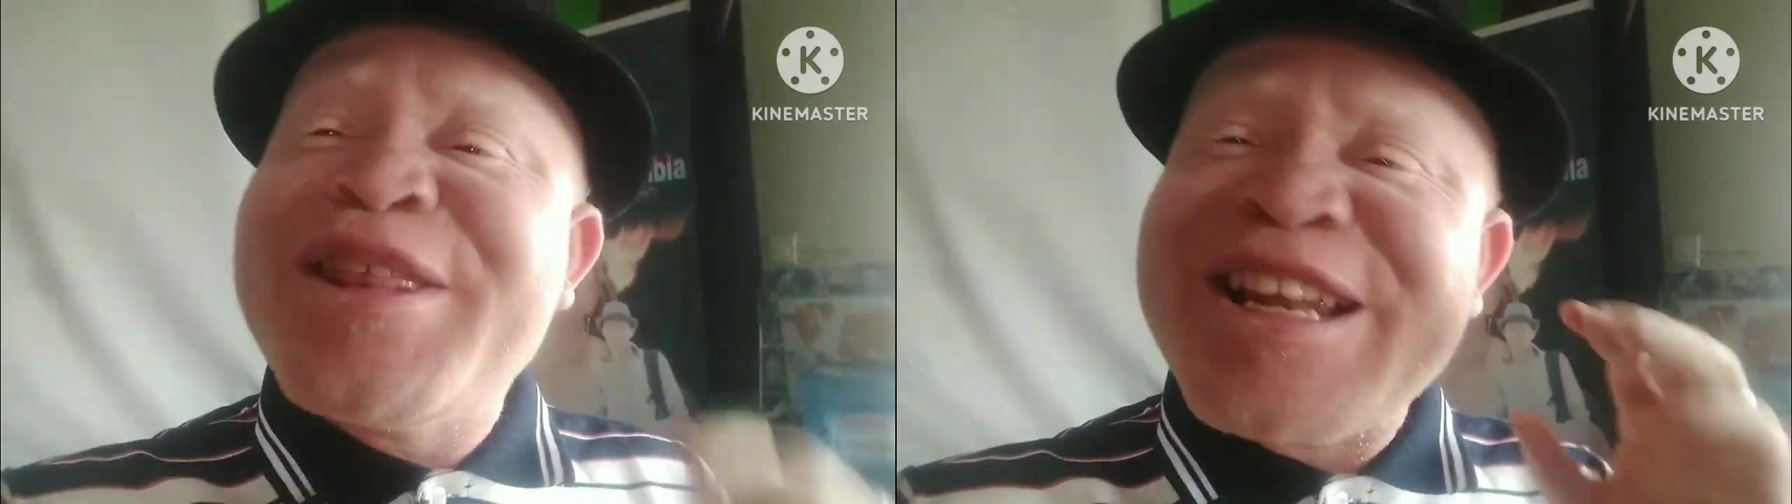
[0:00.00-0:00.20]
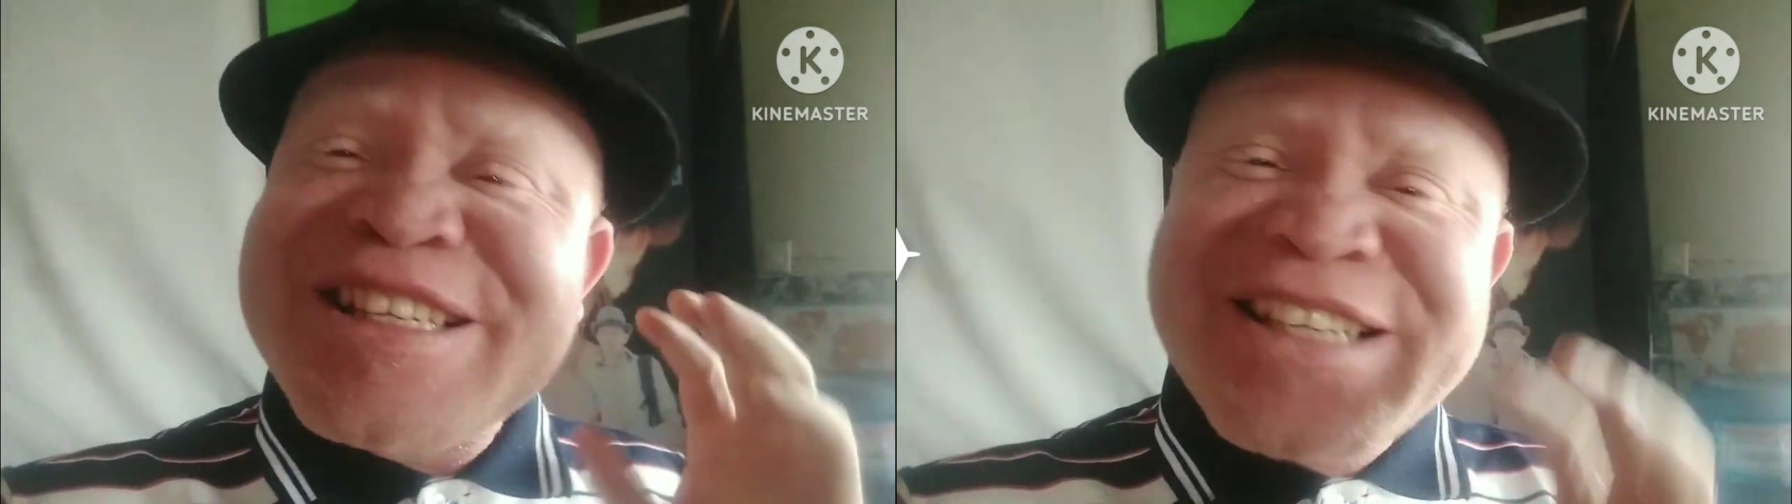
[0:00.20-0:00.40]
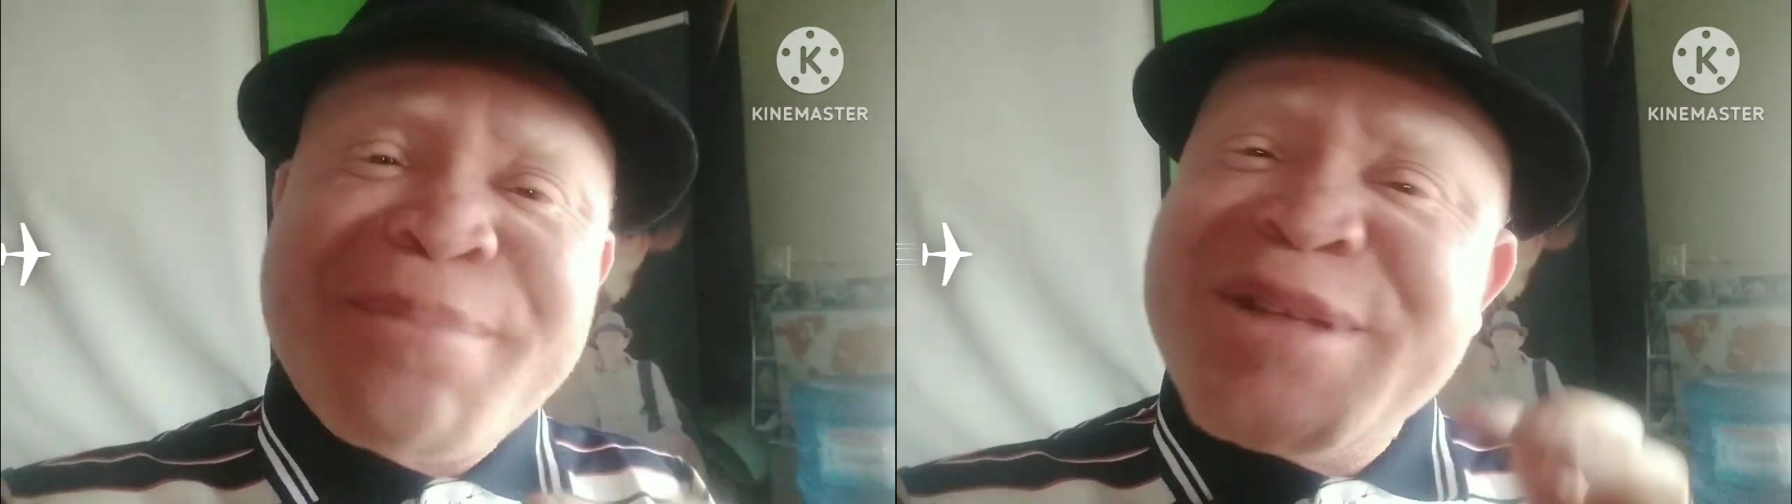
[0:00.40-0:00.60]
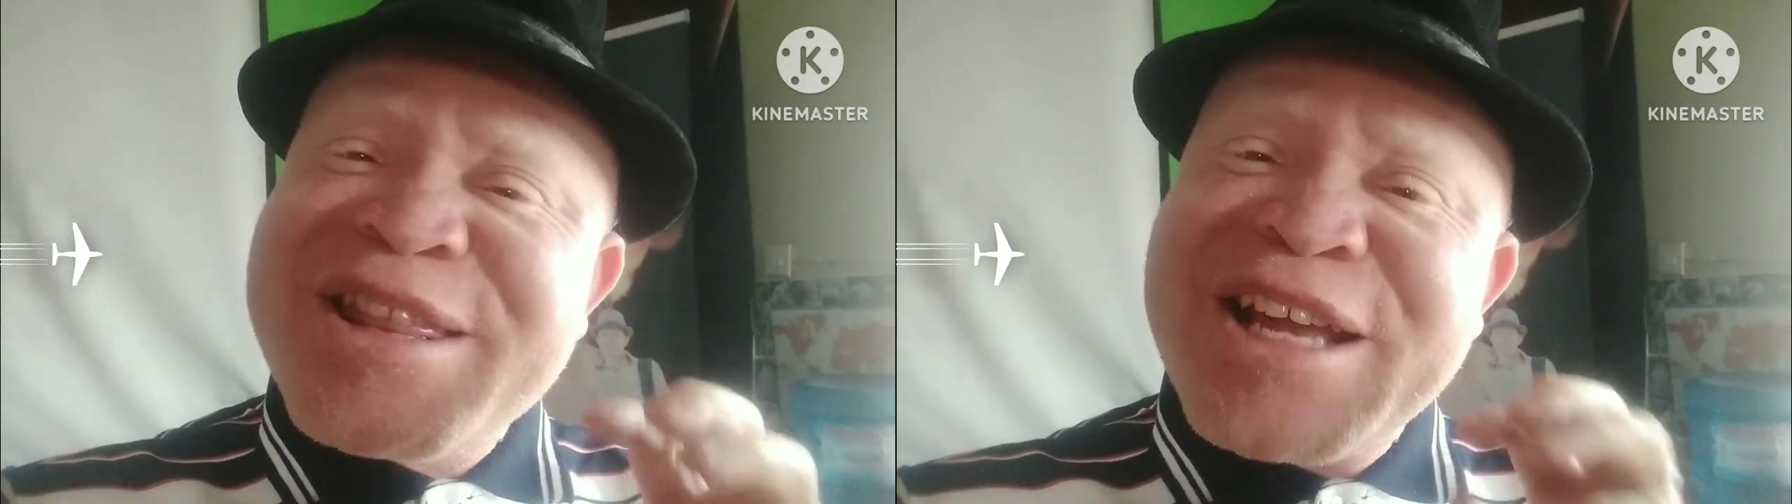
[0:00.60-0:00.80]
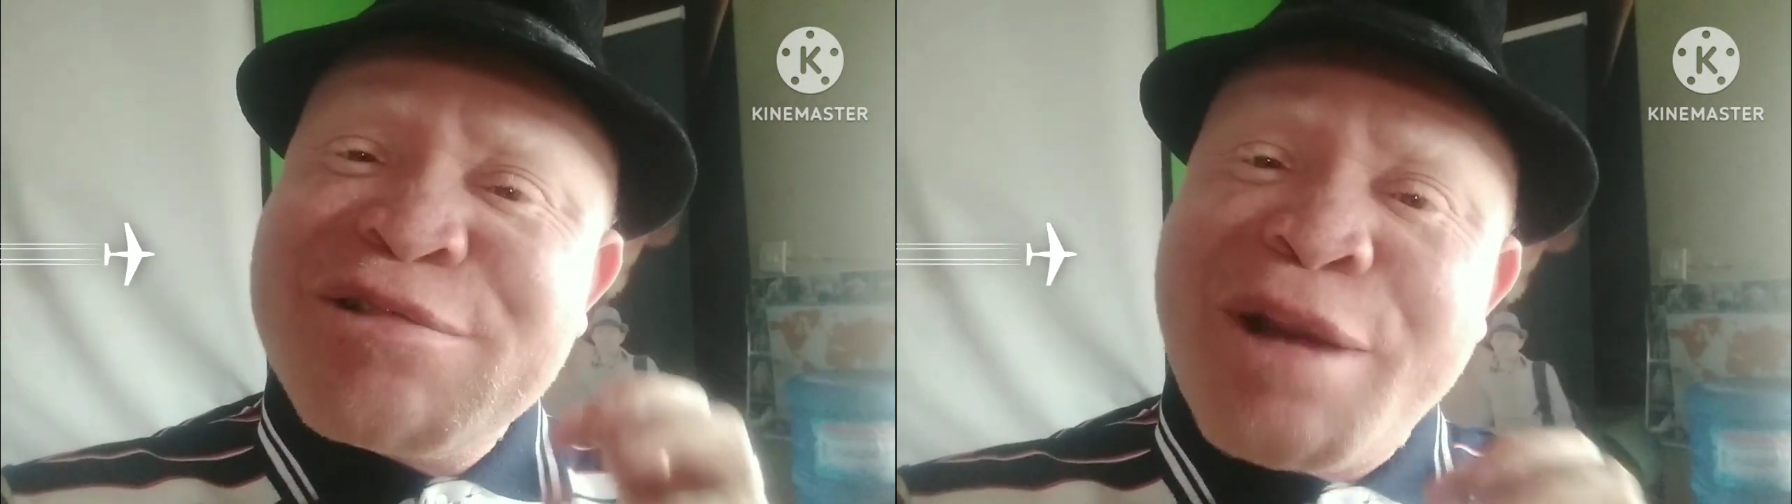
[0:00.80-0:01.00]
there is
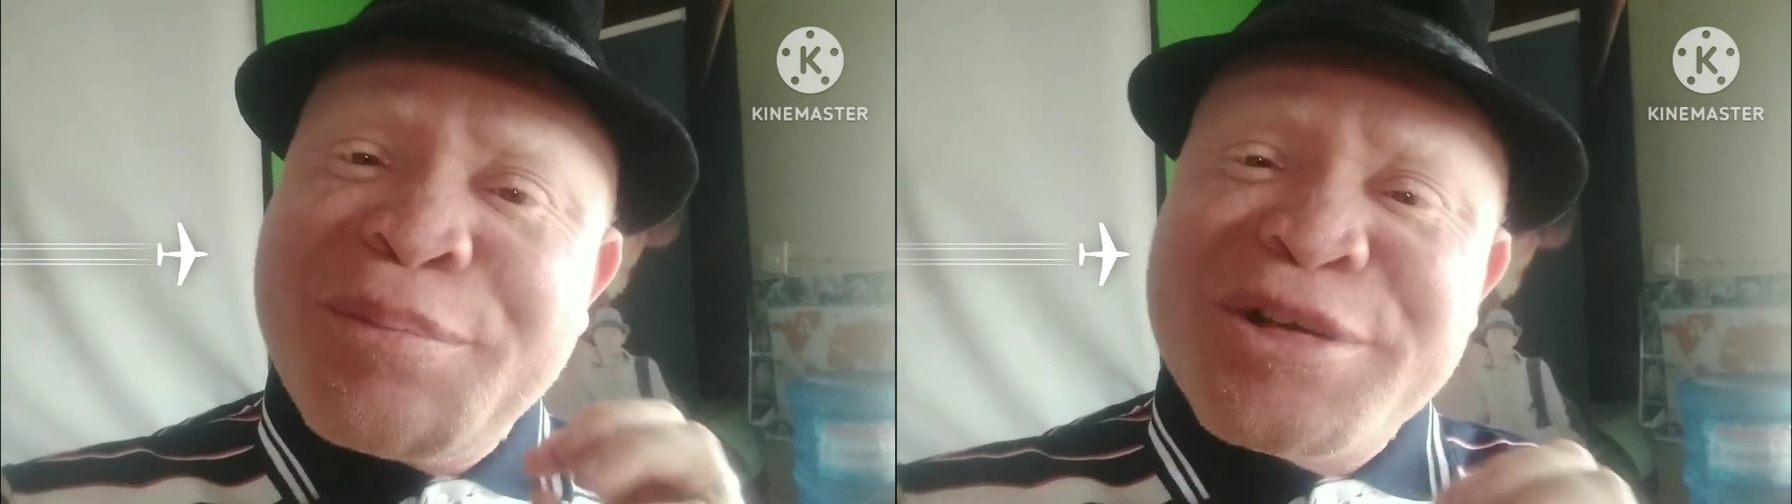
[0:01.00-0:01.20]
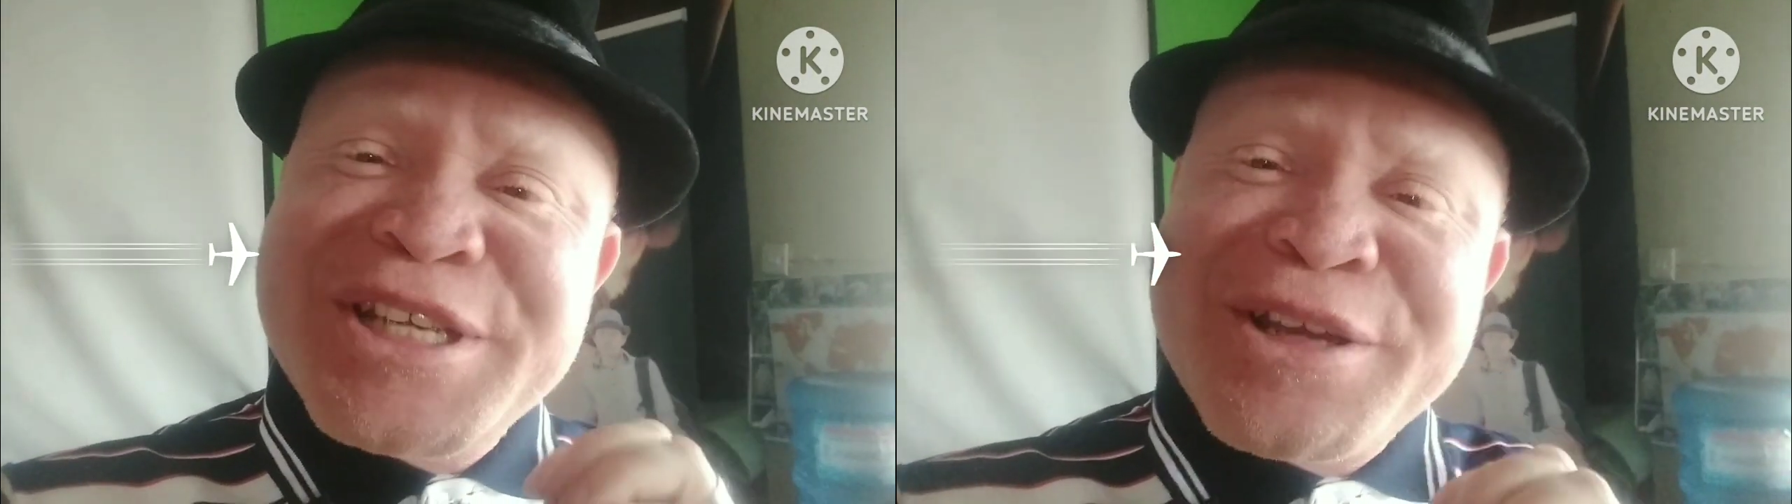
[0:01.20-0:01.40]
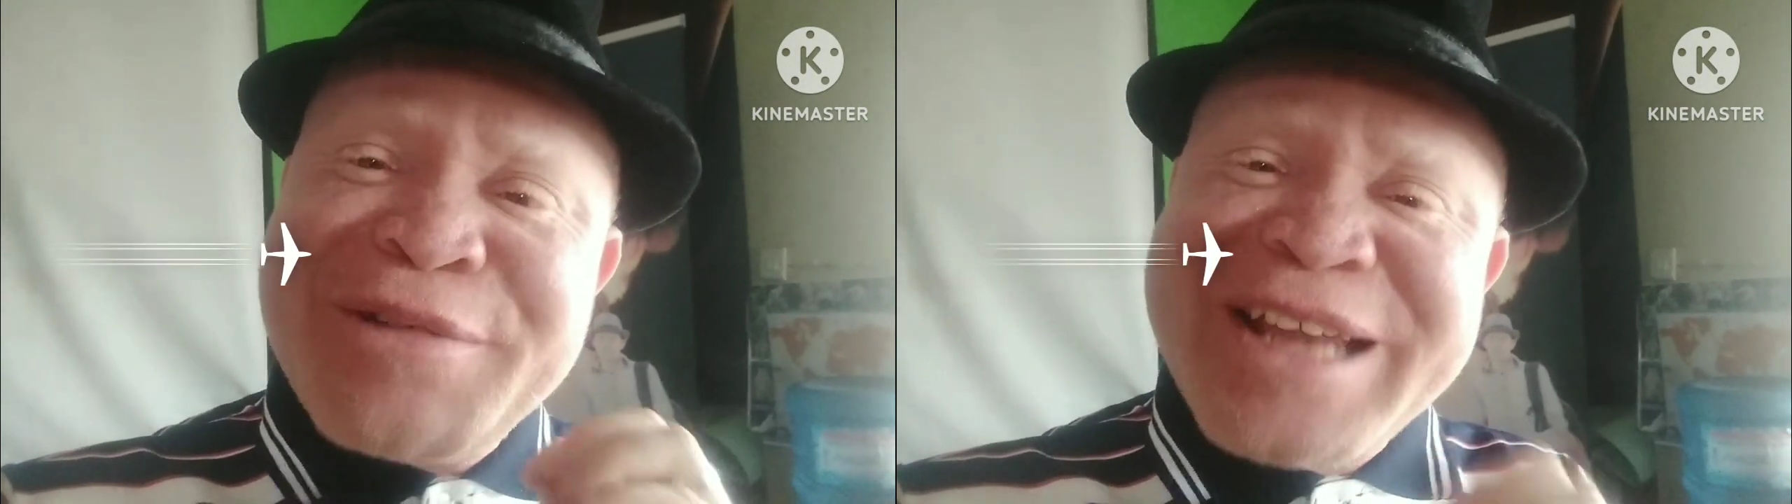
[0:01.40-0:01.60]
something that you are pushing